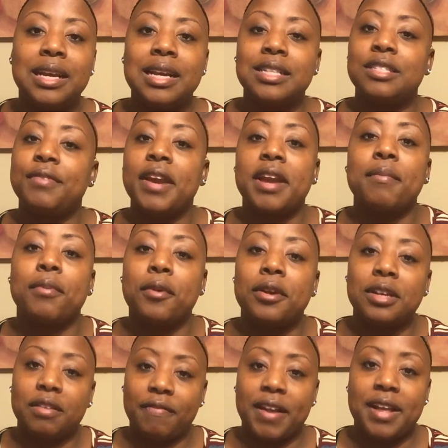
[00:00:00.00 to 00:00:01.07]
It's very important
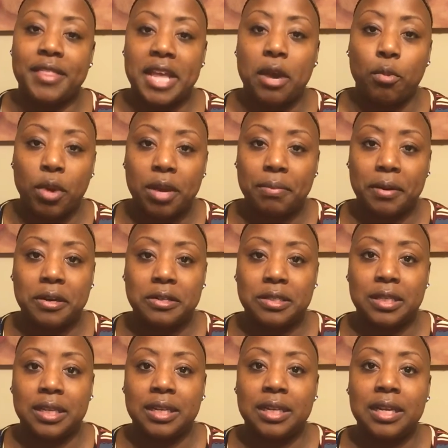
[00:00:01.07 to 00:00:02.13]
to find that one
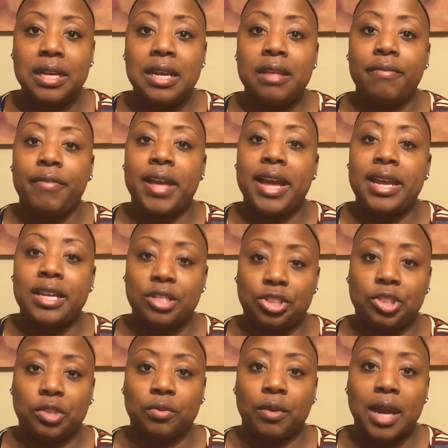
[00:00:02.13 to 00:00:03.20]
person that is
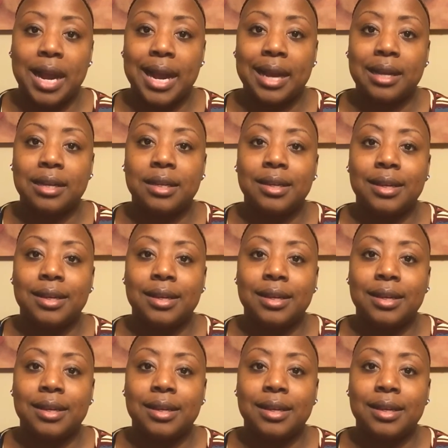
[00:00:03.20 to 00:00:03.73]
your rock.